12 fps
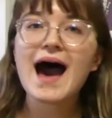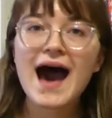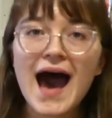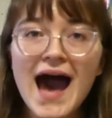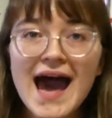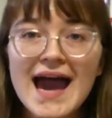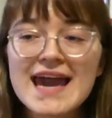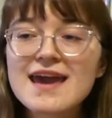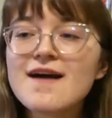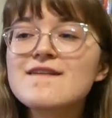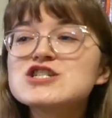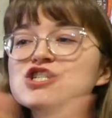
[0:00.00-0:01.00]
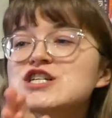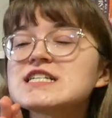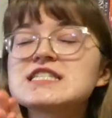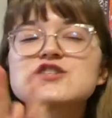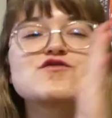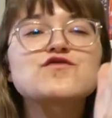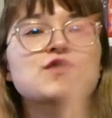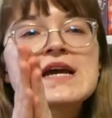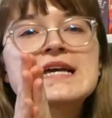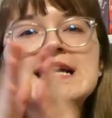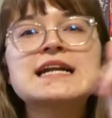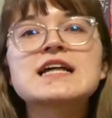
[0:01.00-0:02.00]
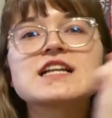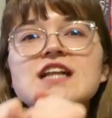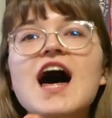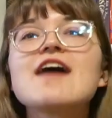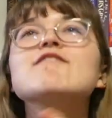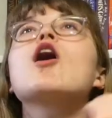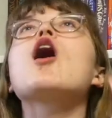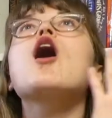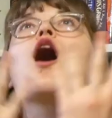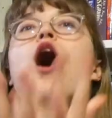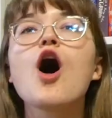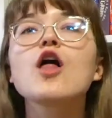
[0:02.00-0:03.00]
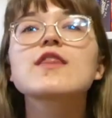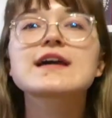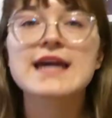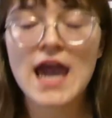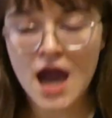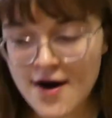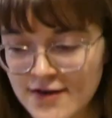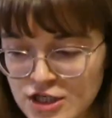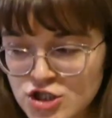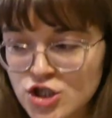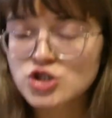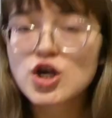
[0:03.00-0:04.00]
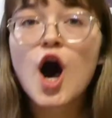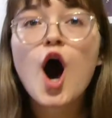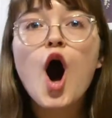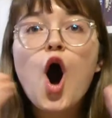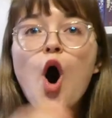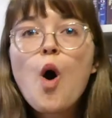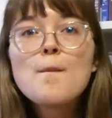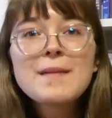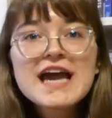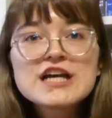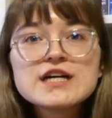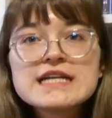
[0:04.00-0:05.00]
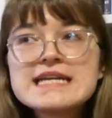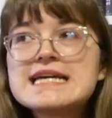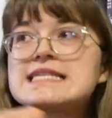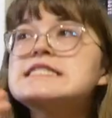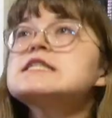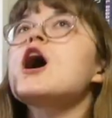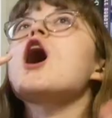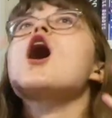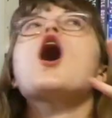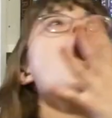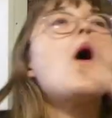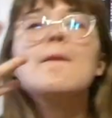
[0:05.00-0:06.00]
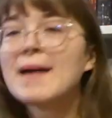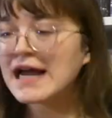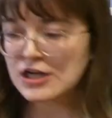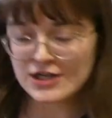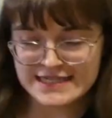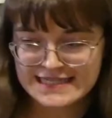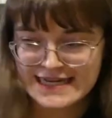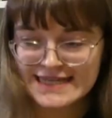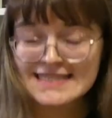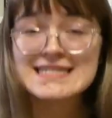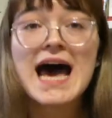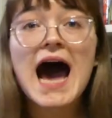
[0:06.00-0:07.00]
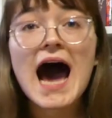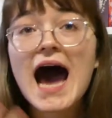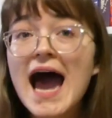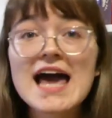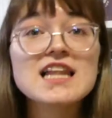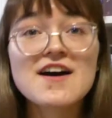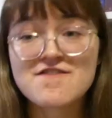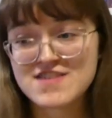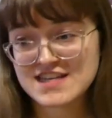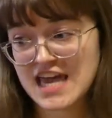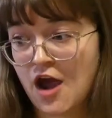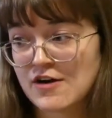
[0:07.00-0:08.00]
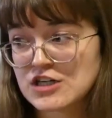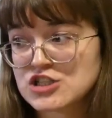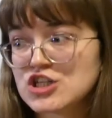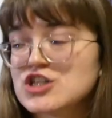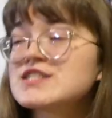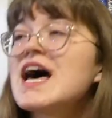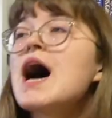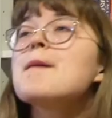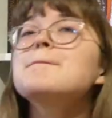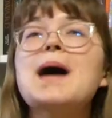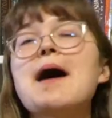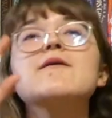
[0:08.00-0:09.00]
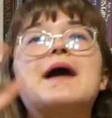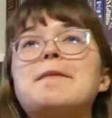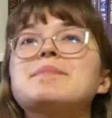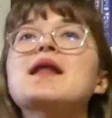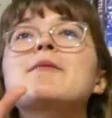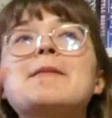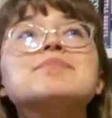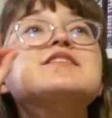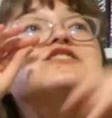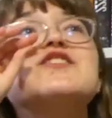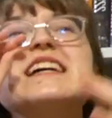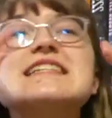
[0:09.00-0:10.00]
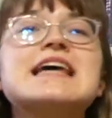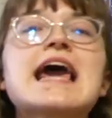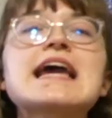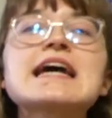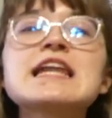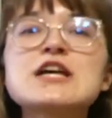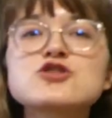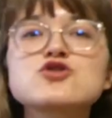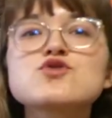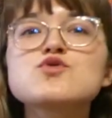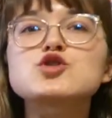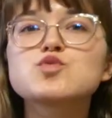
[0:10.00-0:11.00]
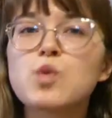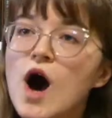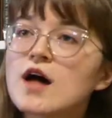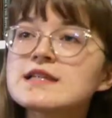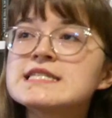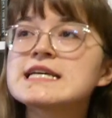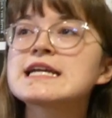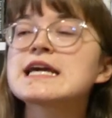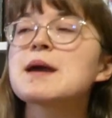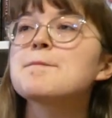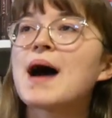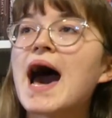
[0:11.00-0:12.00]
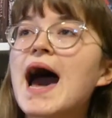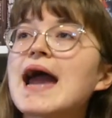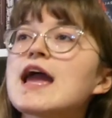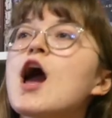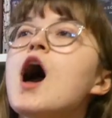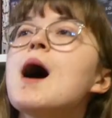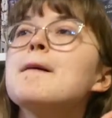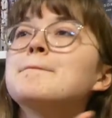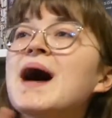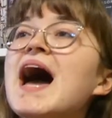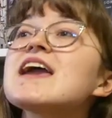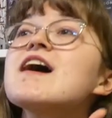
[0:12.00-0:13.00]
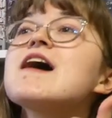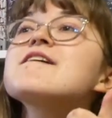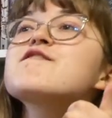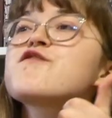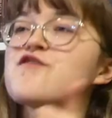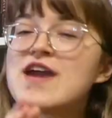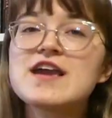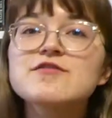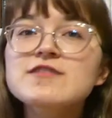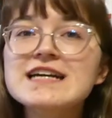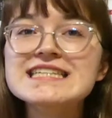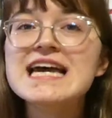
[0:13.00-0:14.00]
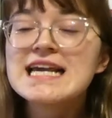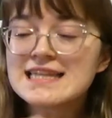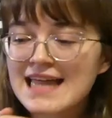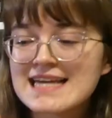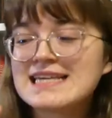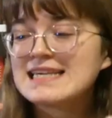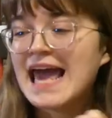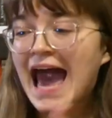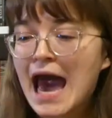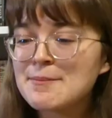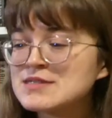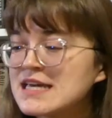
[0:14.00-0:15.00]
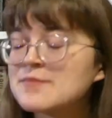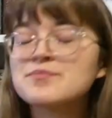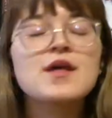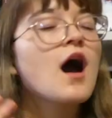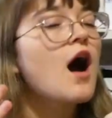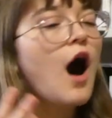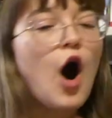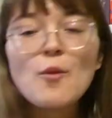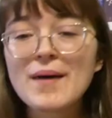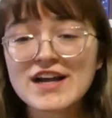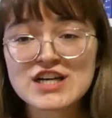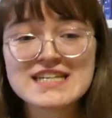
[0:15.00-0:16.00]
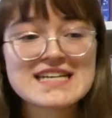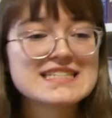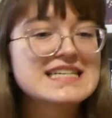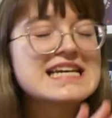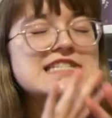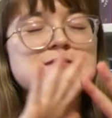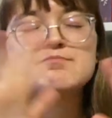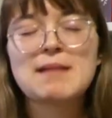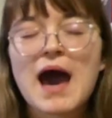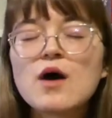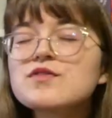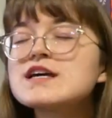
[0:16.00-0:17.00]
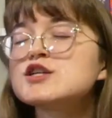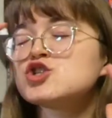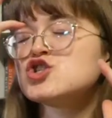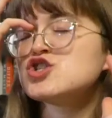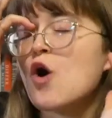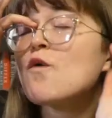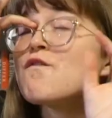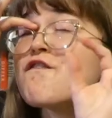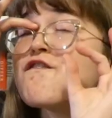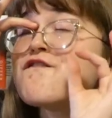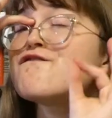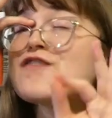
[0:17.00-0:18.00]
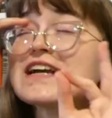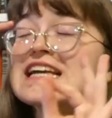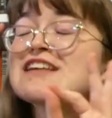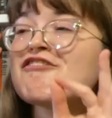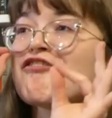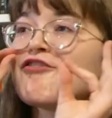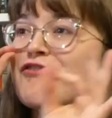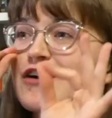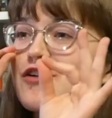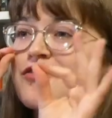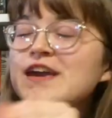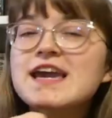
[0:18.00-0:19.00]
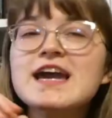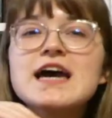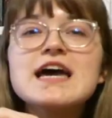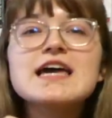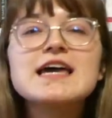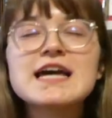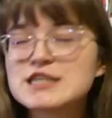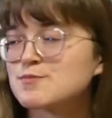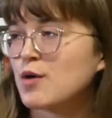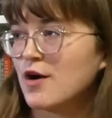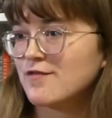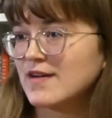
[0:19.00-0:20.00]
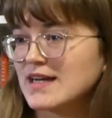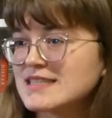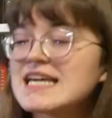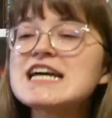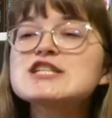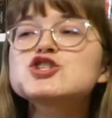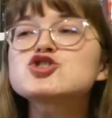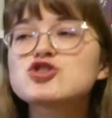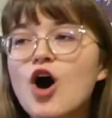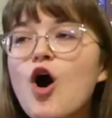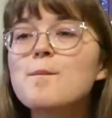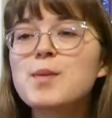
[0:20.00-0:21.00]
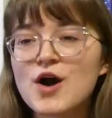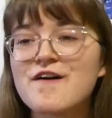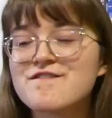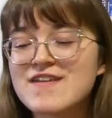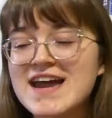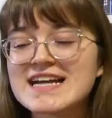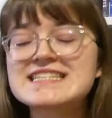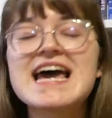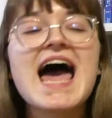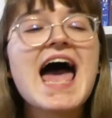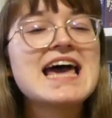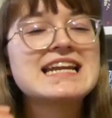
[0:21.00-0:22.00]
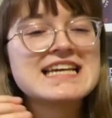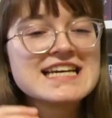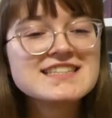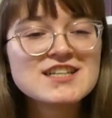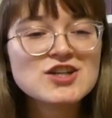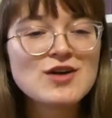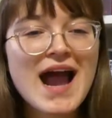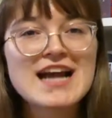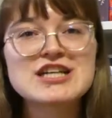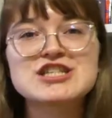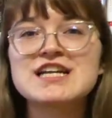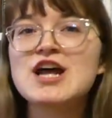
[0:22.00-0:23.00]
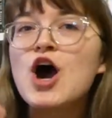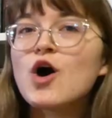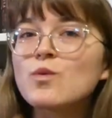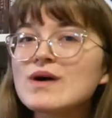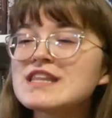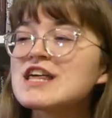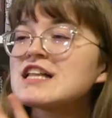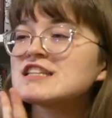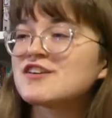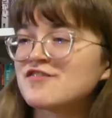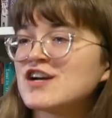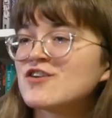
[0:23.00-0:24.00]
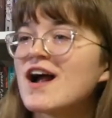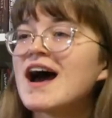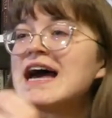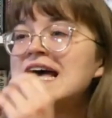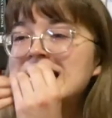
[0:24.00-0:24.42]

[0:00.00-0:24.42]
I just freaking love all the characters. Oh my goodness! Oh my goodness! I love the characters. But okay, anyway, so they get taken into this walled city by my favorite like captain. Oh my goodness, his mouth is so freaking filthy. It's perfect. It's so perfect. And his interaction with Lavira